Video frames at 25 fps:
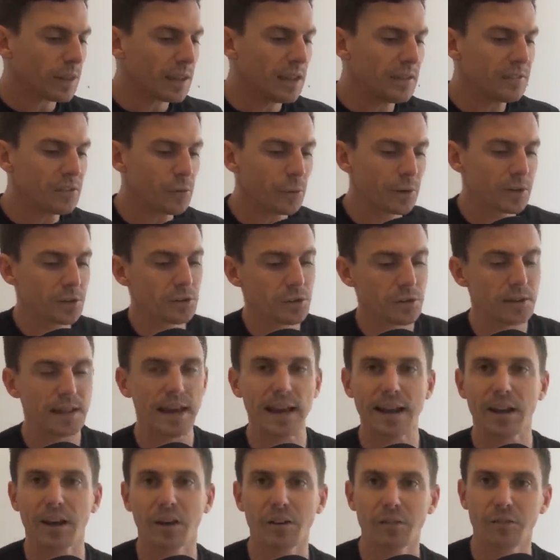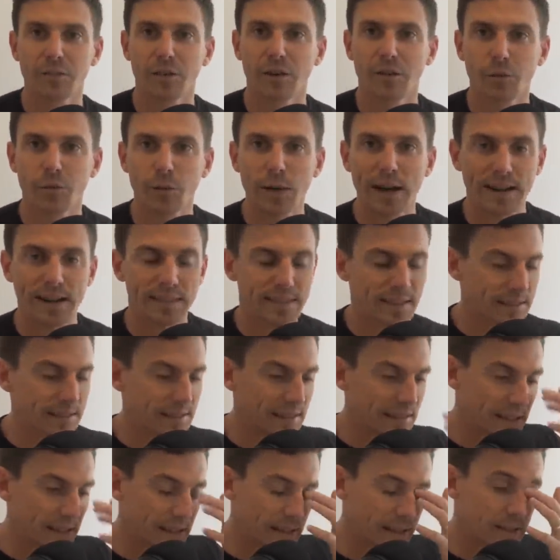if you want to do that, I've whacked the
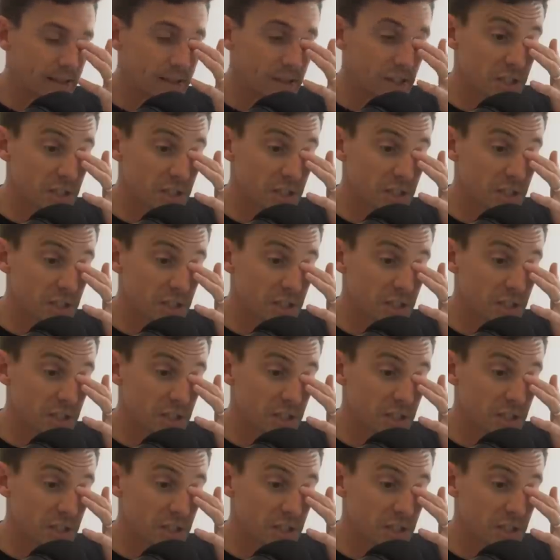link